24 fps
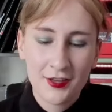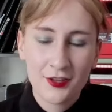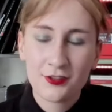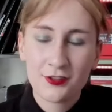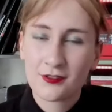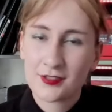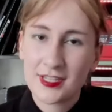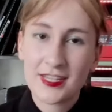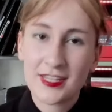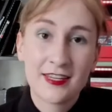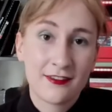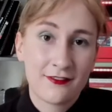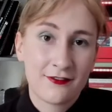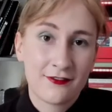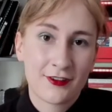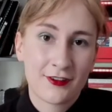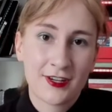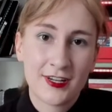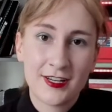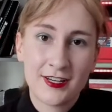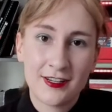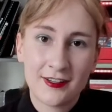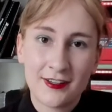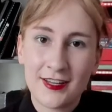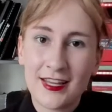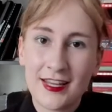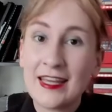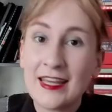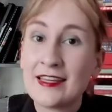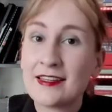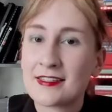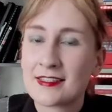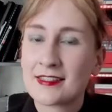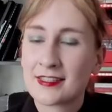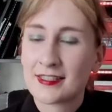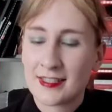you'll see it very
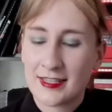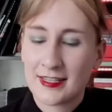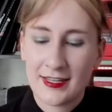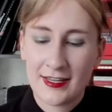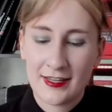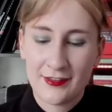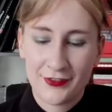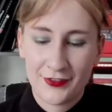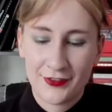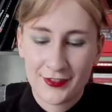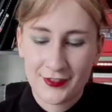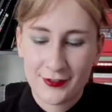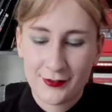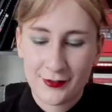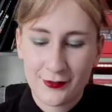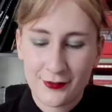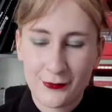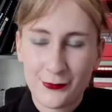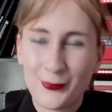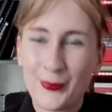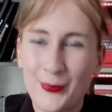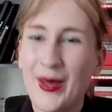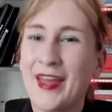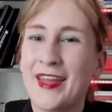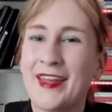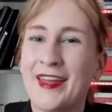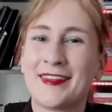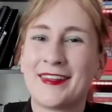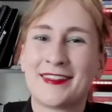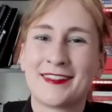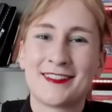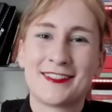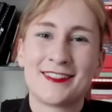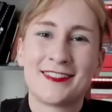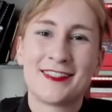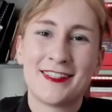easily in the sort of way
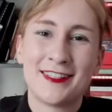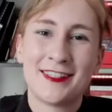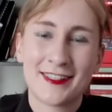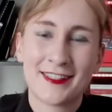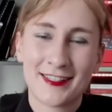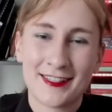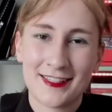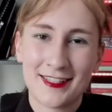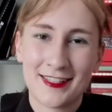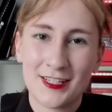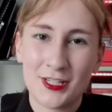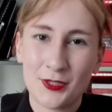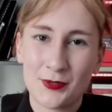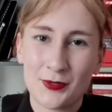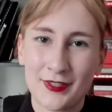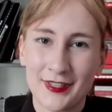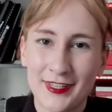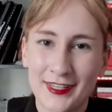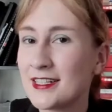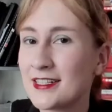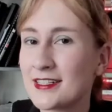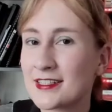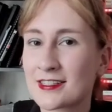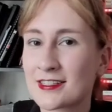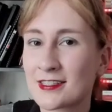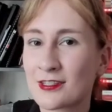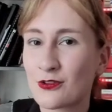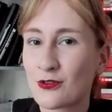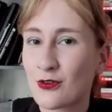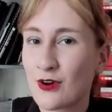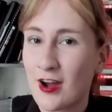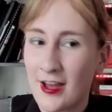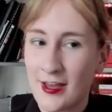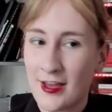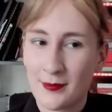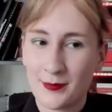that she continually
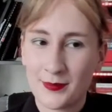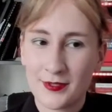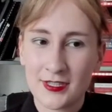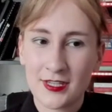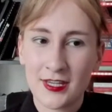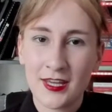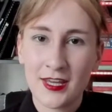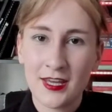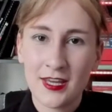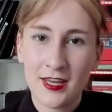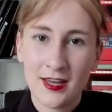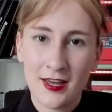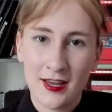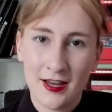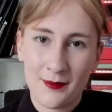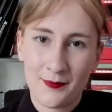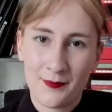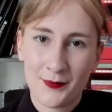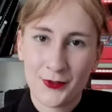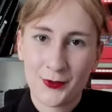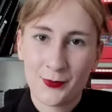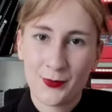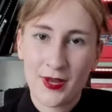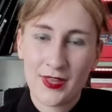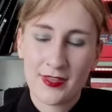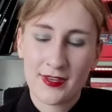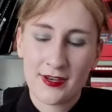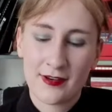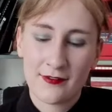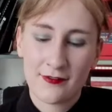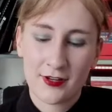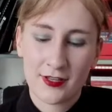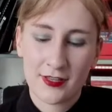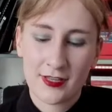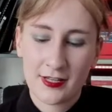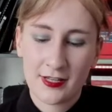describes um, the way that
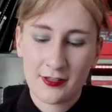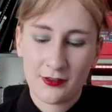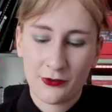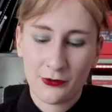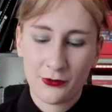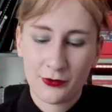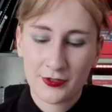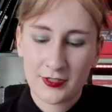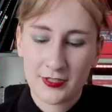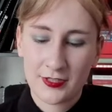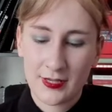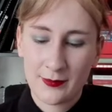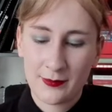everything looks.